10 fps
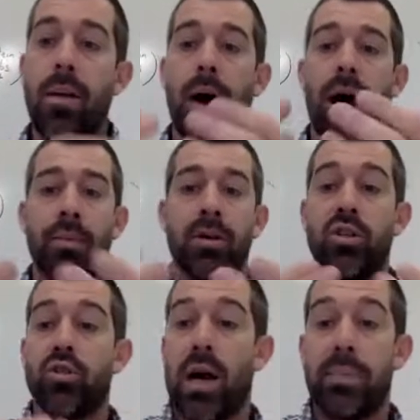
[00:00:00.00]
I'm going to
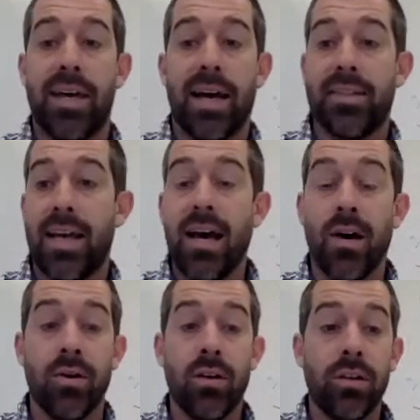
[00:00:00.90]
drop that
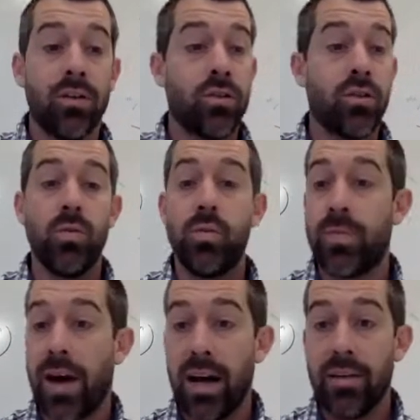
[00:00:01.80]
down to
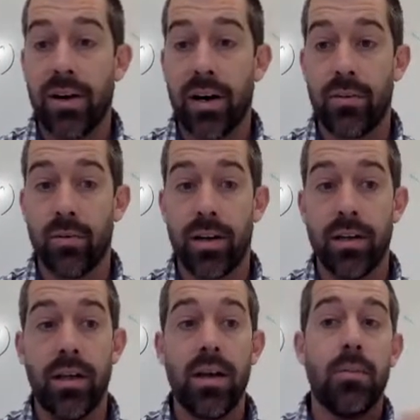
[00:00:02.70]

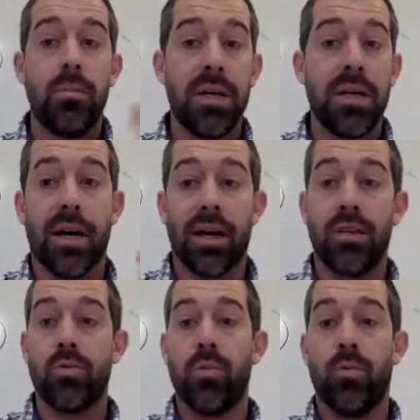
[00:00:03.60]
500
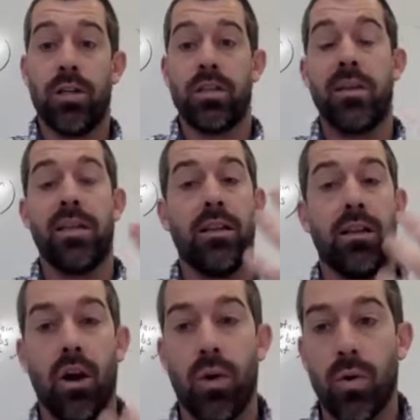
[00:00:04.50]
because we want to be
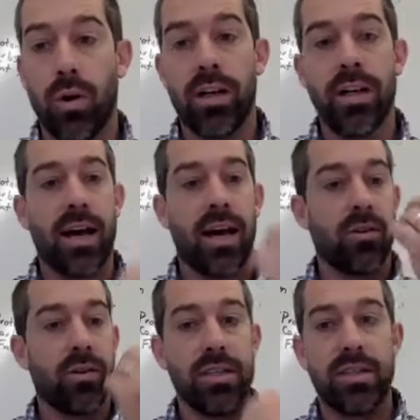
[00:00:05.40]
lower in
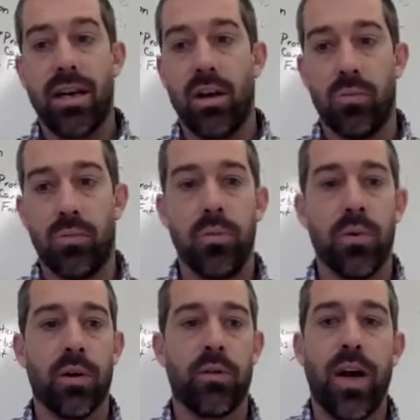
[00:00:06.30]
calories to help you
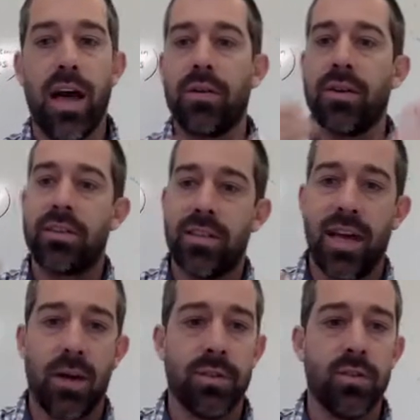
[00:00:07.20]
burn fat, because
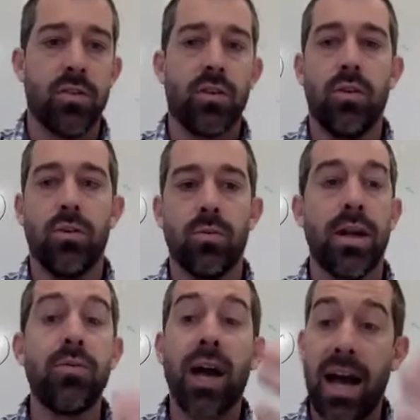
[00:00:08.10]
that was your goal,
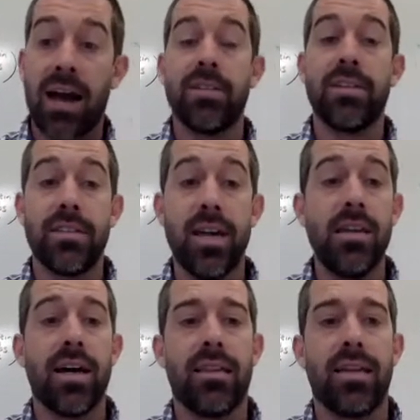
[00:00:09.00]
right? You have to say
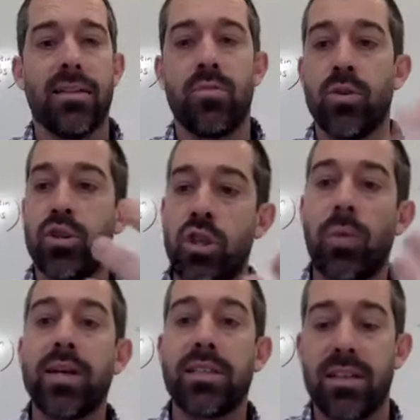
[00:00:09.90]
that. We're
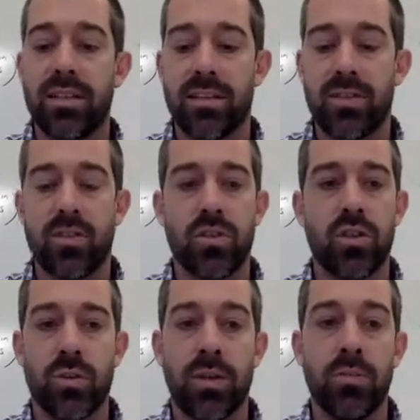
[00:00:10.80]
showing synthesis. You're
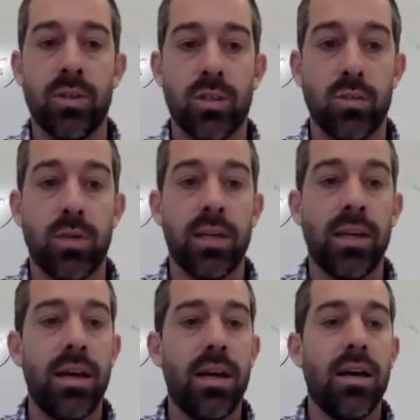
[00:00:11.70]
showing you're doing
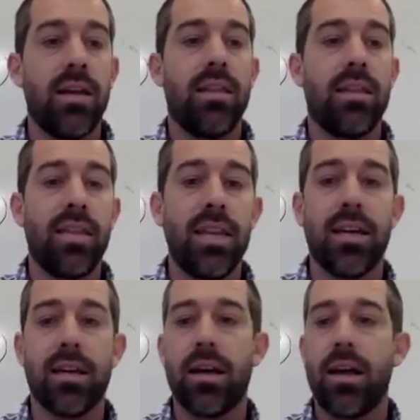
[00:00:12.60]
the
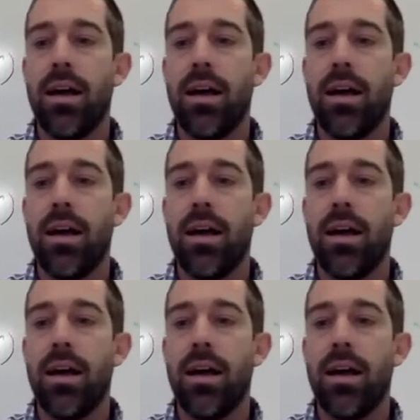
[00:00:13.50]
thinking.